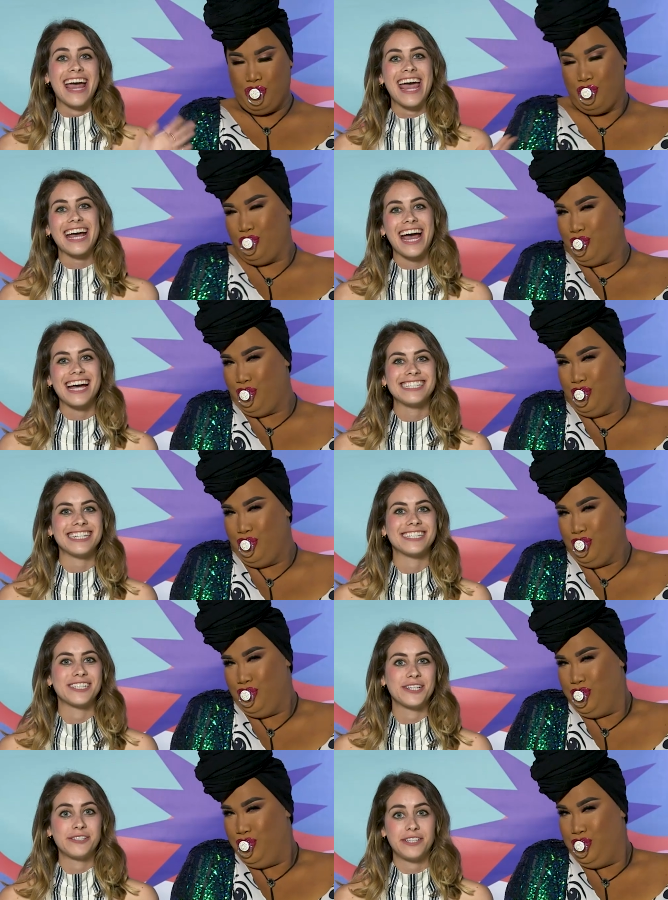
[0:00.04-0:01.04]
Speaker 1: Hey guys,
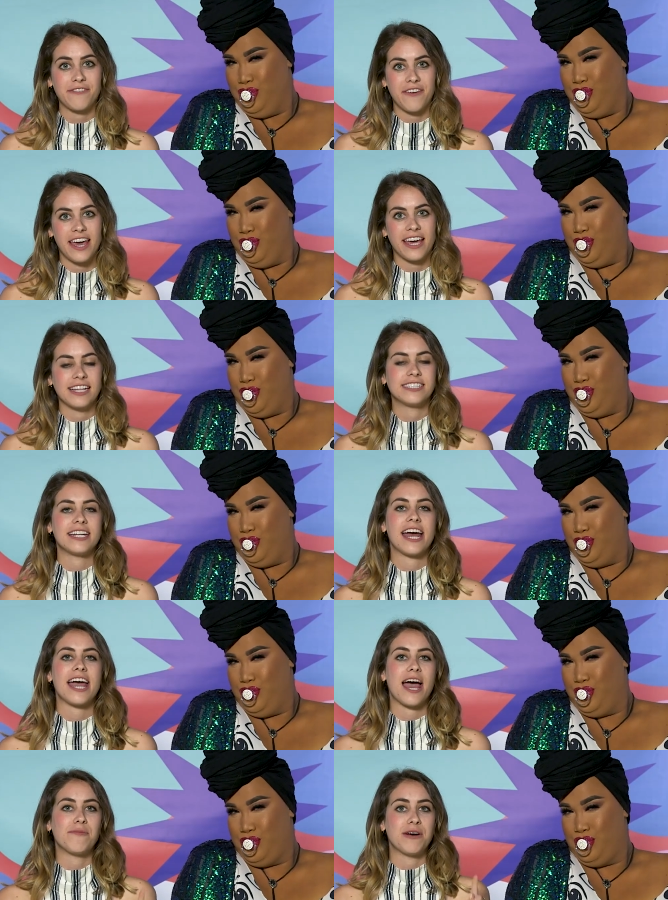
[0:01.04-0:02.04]
it's Lucie Fink, and
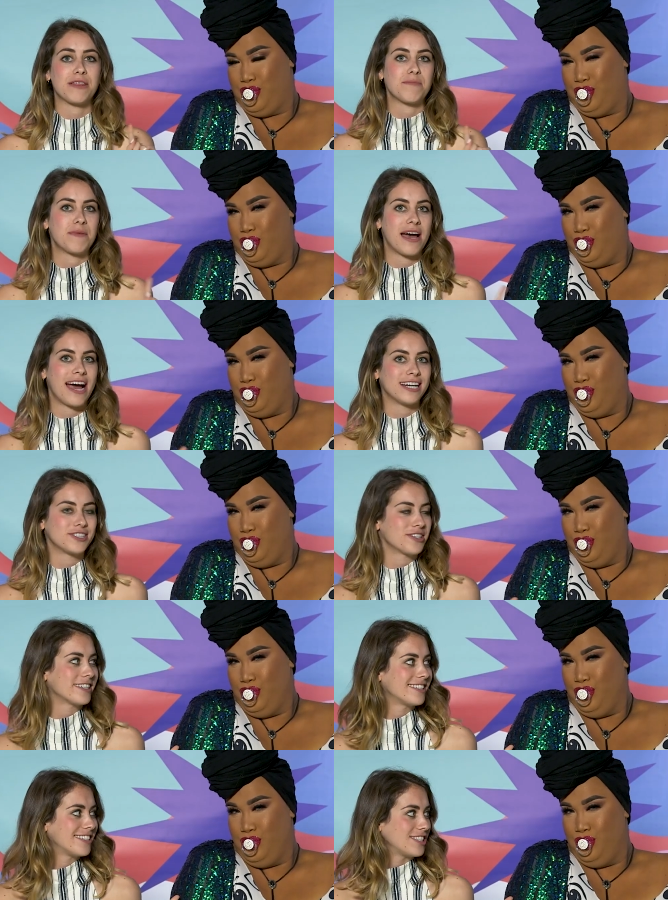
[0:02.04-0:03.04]
today I'm with
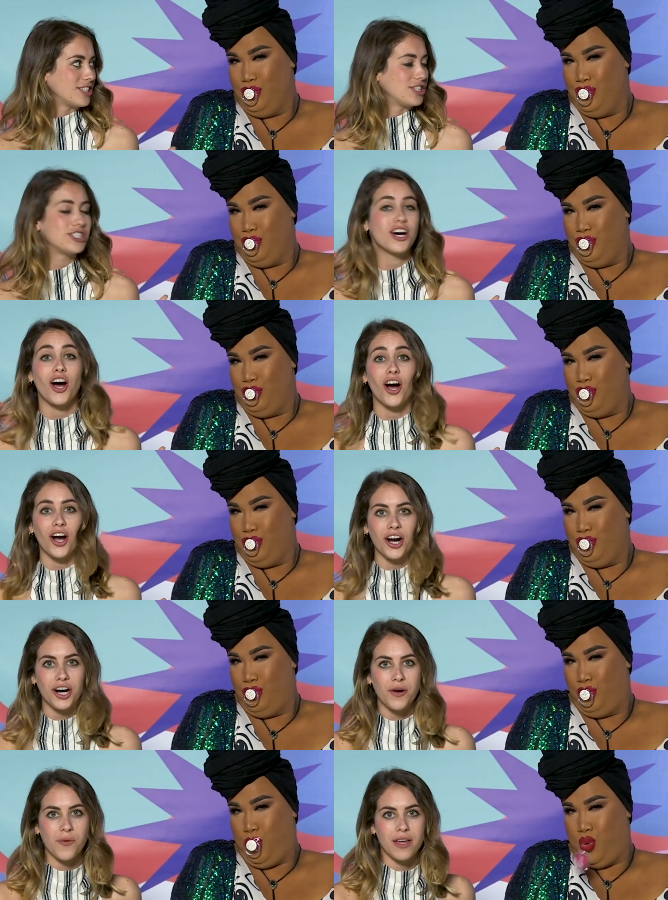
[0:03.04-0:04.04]
Patrick
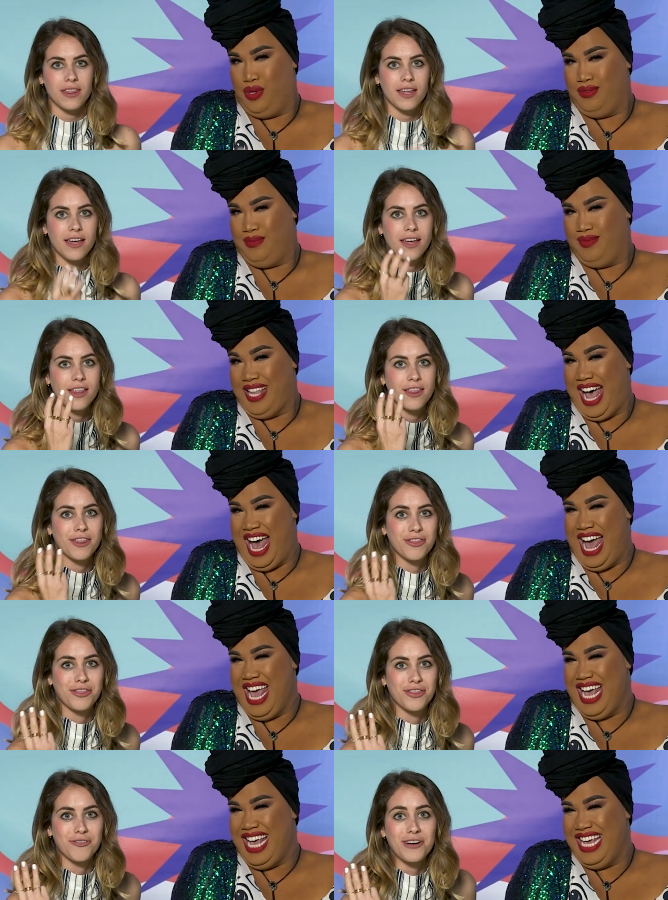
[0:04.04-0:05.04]
Starrr with
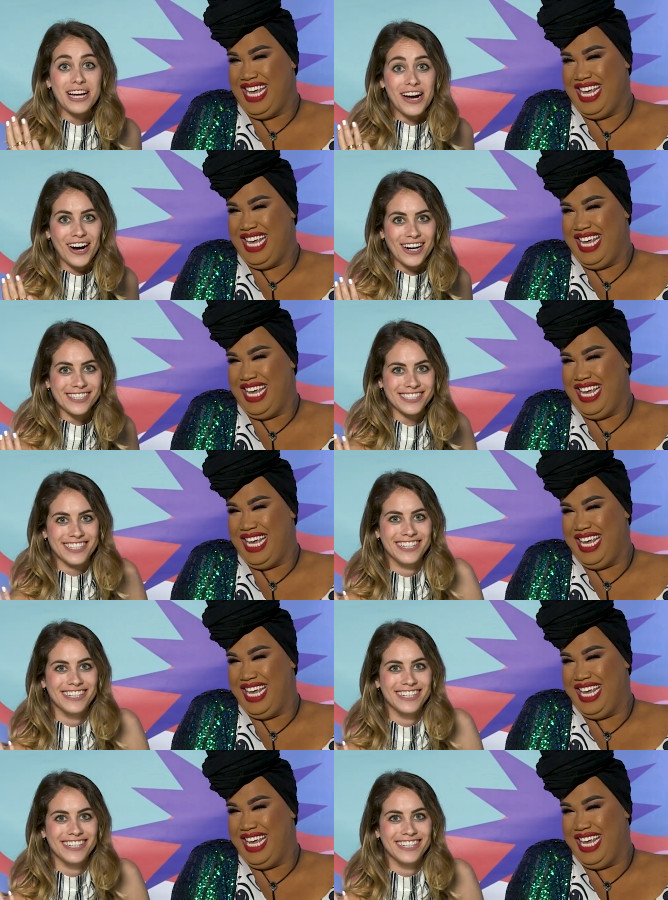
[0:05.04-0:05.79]
Hi. three R's.